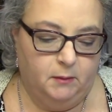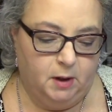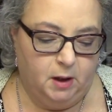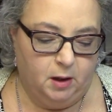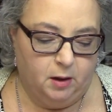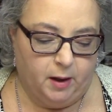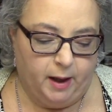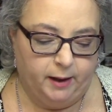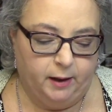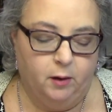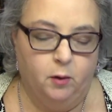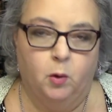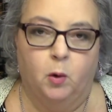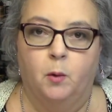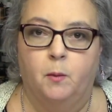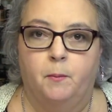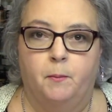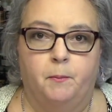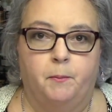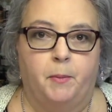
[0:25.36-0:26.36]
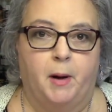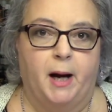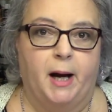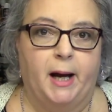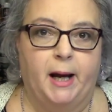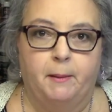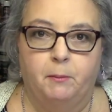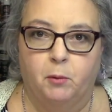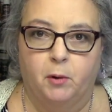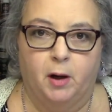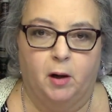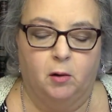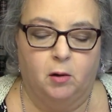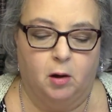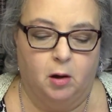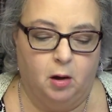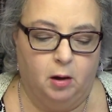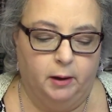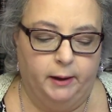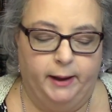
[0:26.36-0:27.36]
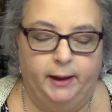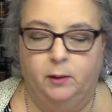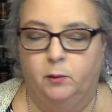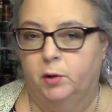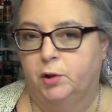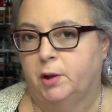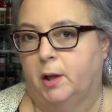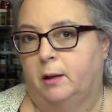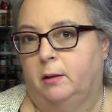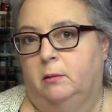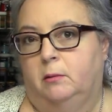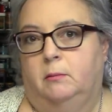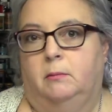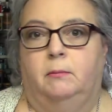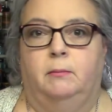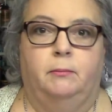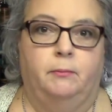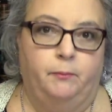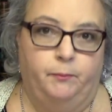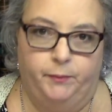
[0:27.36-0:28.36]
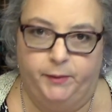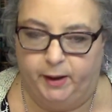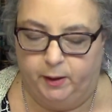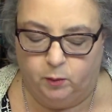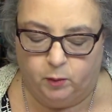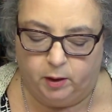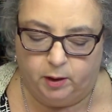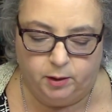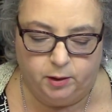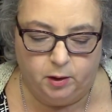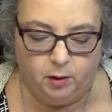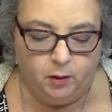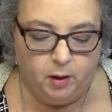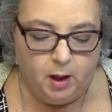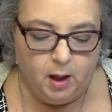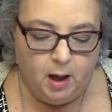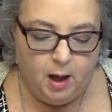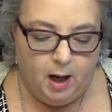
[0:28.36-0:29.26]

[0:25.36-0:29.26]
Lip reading: I can go out and buy more alcohol ink, which I didn't want to do.